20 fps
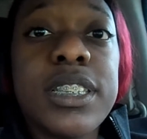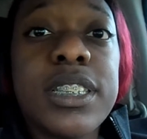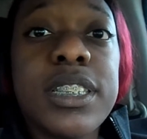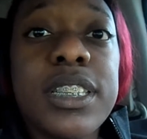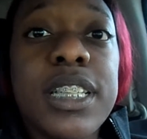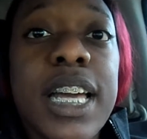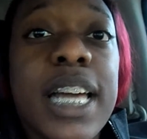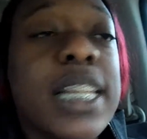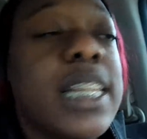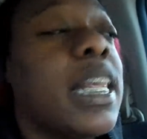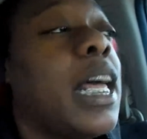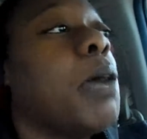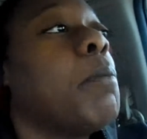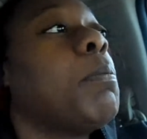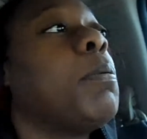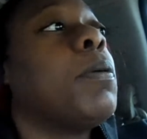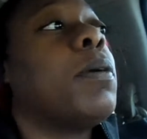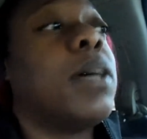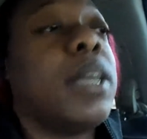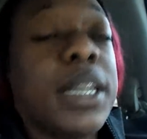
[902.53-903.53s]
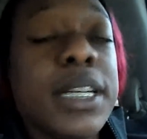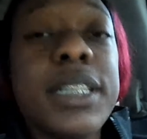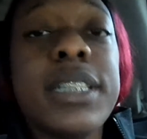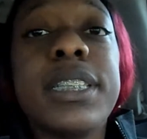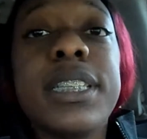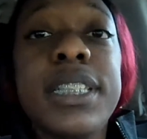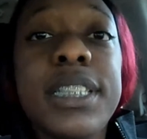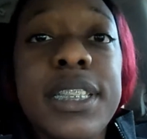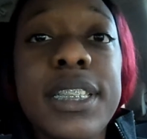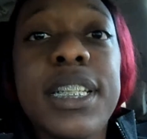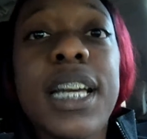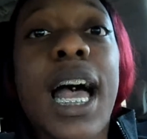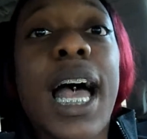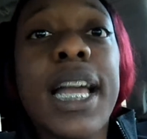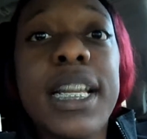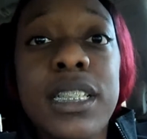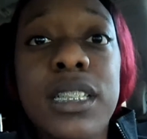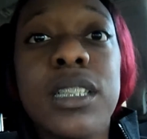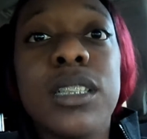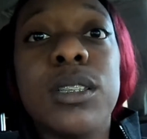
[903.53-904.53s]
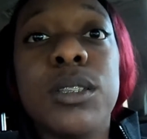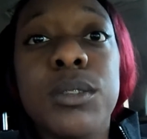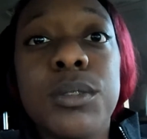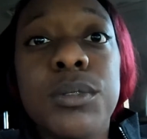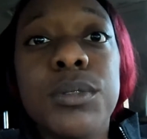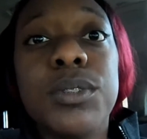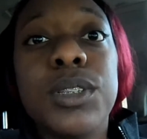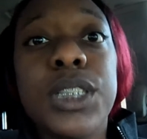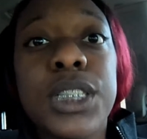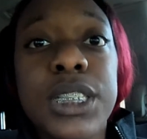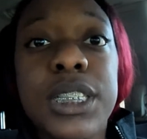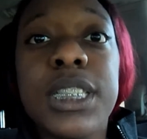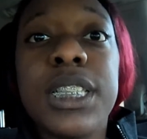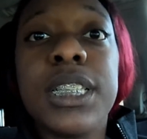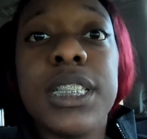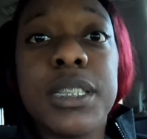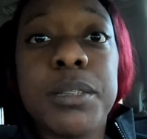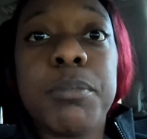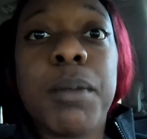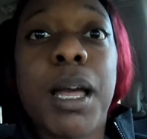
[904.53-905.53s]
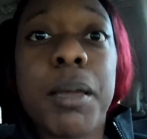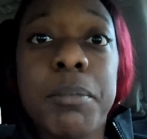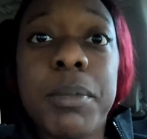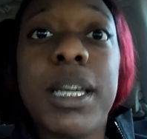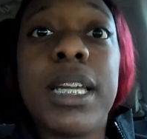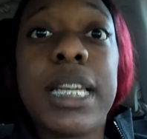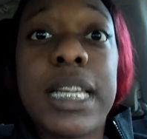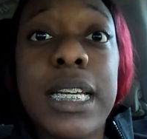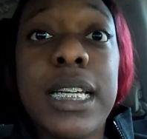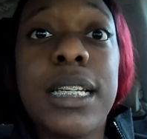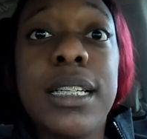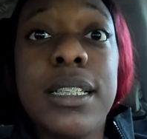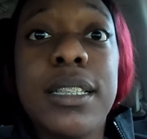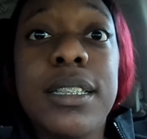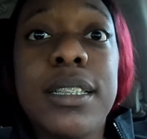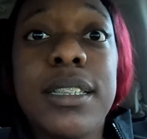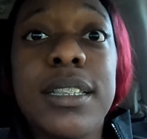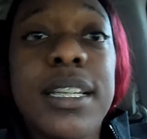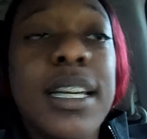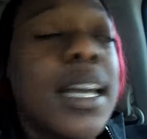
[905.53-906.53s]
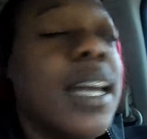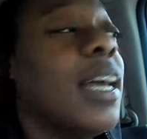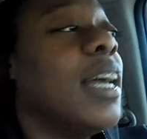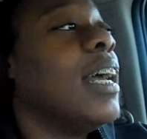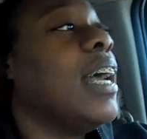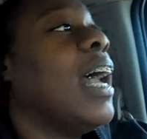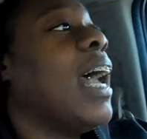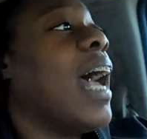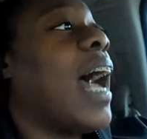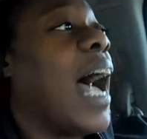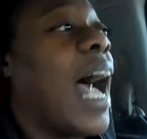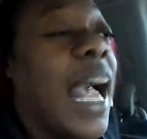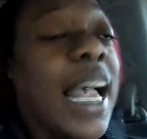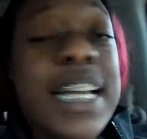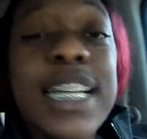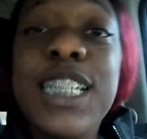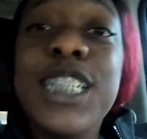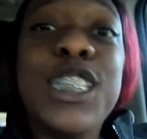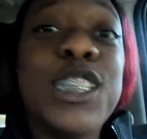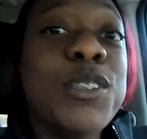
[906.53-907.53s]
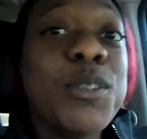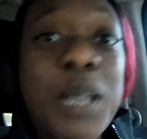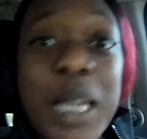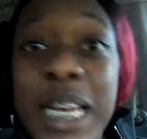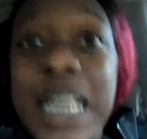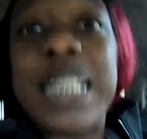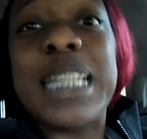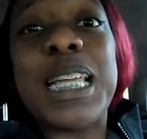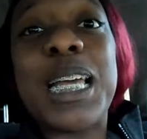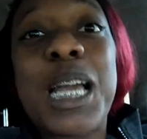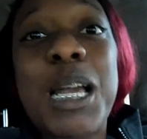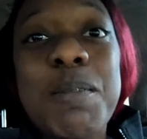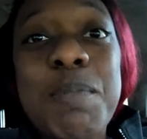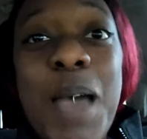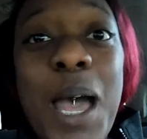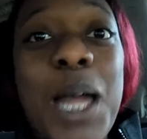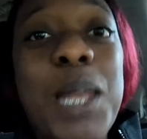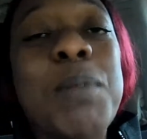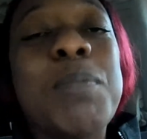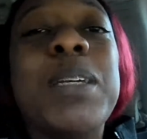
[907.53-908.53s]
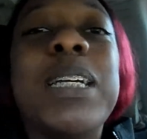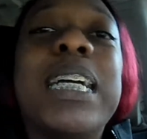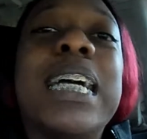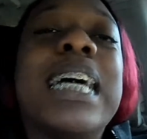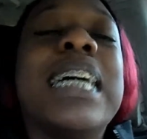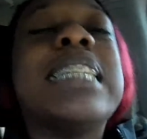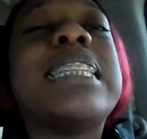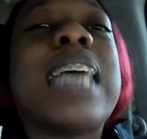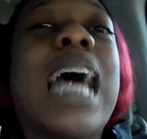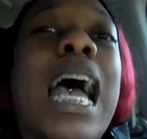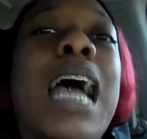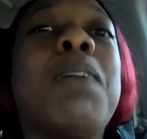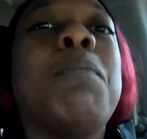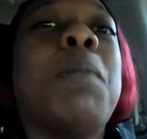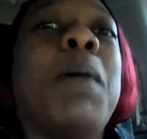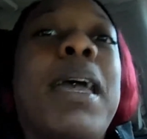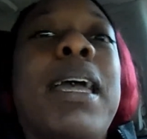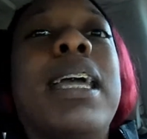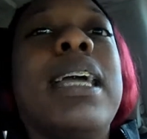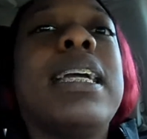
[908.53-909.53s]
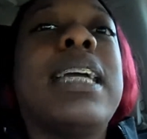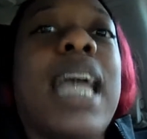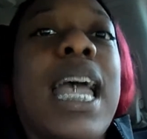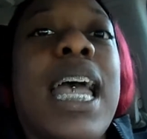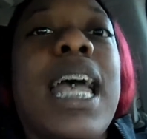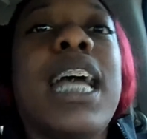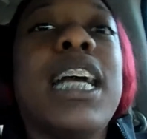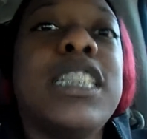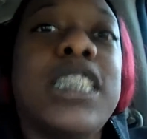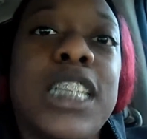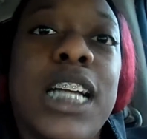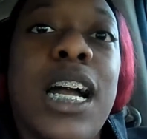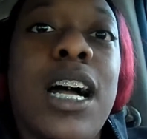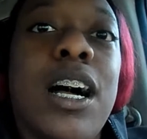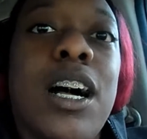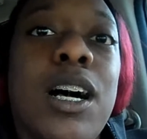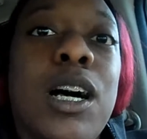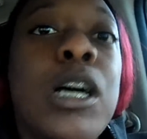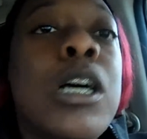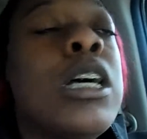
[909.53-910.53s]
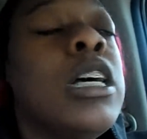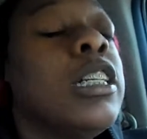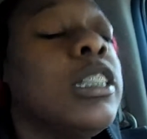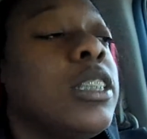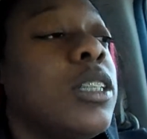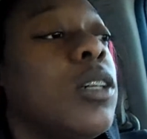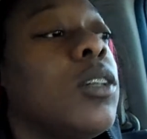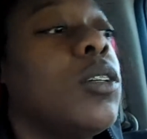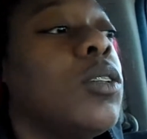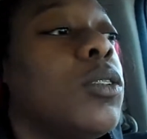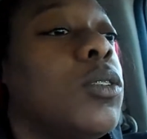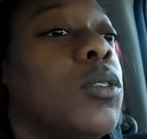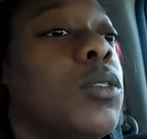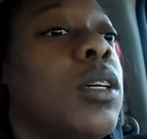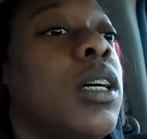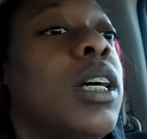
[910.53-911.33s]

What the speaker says: At that point, I knew she took my money. I couldn't do anything about it because I paid cash, y'all. So